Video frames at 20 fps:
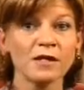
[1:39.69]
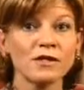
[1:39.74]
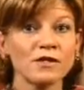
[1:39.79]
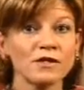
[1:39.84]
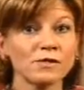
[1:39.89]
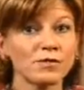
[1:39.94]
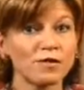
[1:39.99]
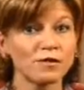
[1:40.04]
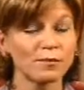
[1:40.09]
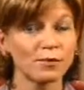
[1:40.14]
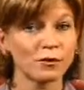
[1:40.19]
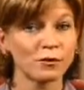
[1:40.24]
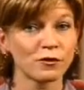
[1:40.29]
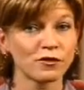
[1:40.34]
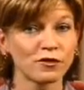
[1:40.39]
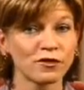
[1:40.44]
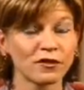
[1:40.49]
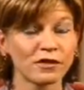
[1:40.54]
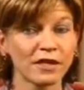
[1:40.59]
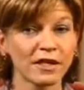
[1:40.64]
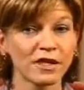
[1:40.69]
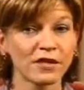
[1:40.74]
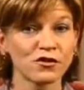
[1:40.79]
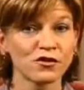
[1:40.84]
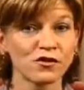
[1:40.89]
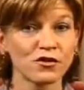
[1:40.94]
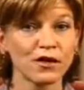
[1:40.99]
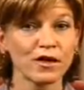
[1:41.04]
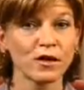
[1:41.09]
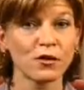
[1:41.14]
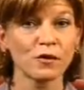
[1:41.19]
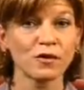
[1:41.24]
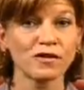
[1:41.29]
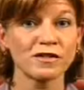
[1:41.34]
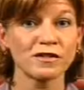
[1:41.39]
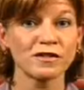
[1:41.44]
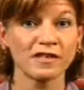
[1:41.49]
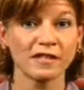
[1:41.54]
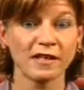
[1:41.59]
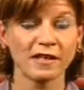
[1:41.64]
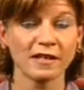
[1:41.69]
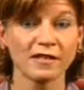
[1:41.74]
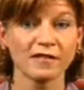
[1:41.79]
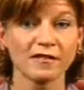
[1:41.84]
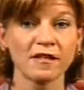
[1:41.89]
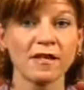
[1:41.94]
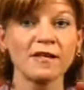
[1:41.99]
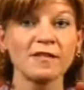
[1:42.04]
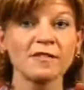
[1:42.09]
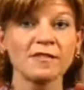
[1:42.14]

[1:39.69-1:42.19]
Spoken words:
due to personal injury or disease